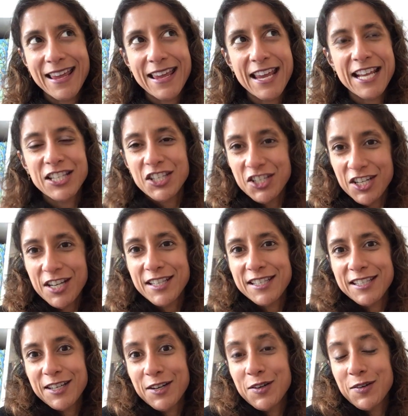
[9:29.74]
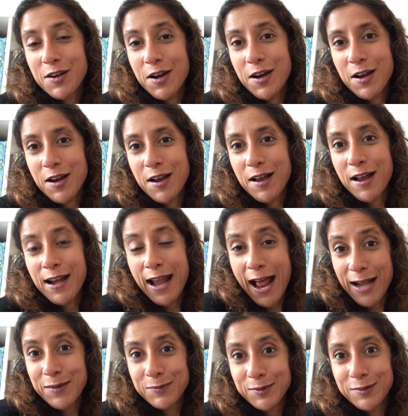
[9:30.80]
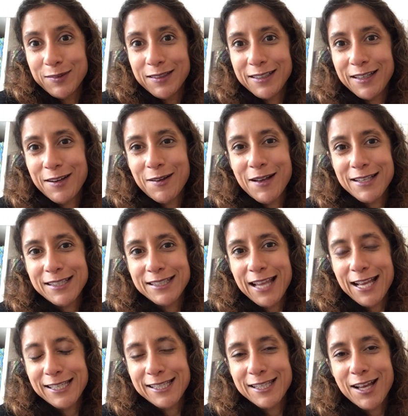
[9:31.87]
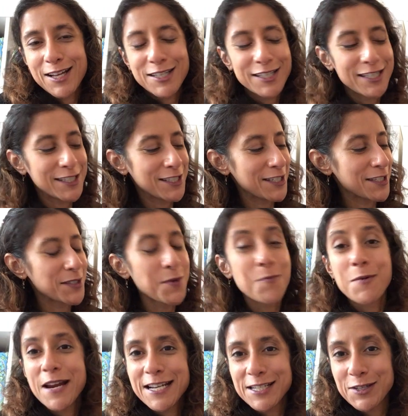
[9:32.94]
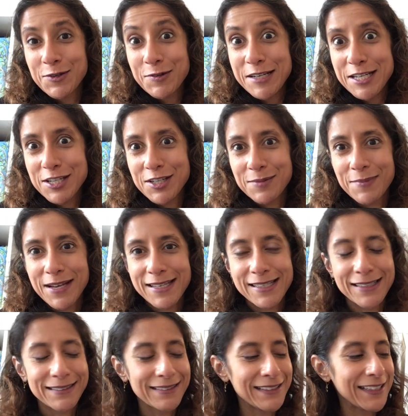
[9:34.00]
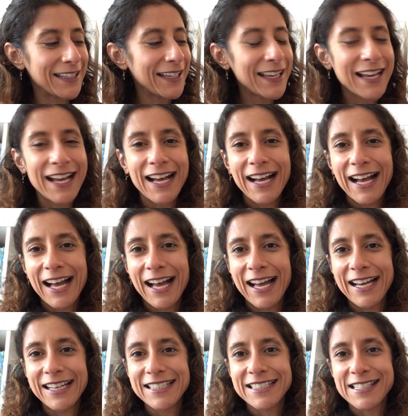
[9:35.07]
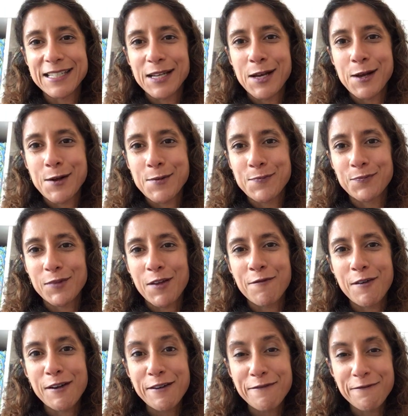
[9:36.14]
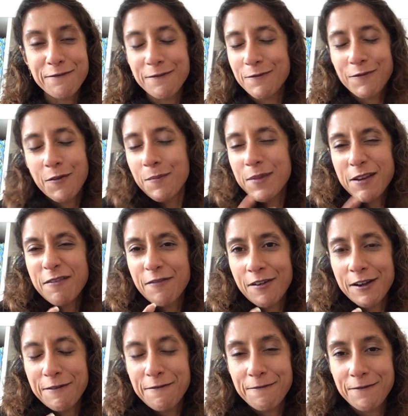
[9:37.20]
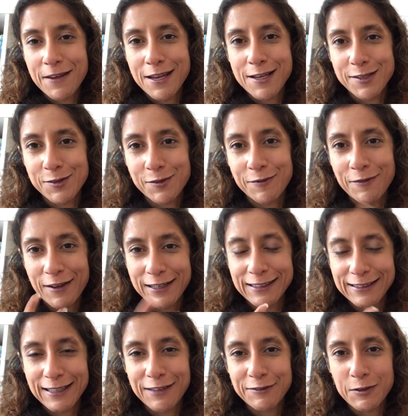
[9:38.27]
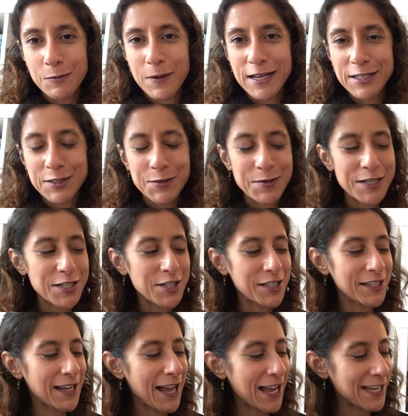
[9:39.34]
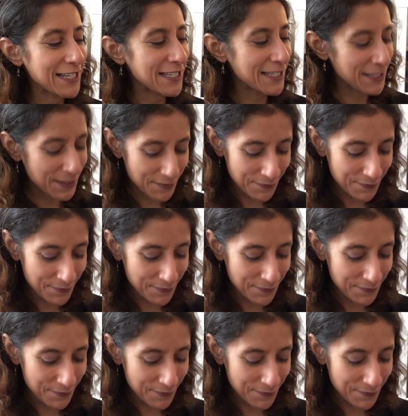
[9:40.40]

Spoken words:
it's just an animal, you know, as such. It's just a winged creature, basically, and for me, a very fierce or a very clever winged creature. And